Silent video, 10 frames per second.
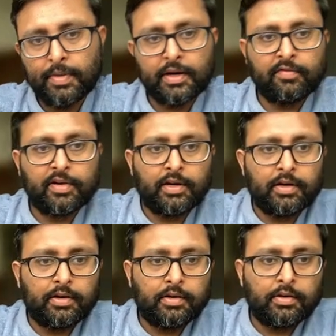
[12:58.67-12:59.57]
per
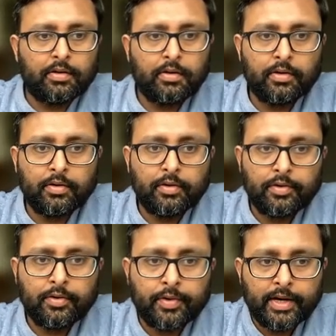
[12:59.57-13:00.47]
worker,
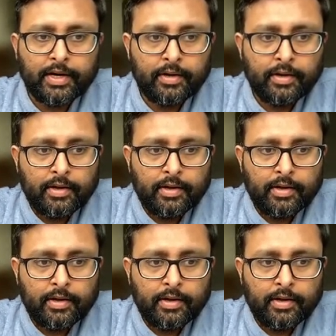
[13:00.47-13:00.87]
right?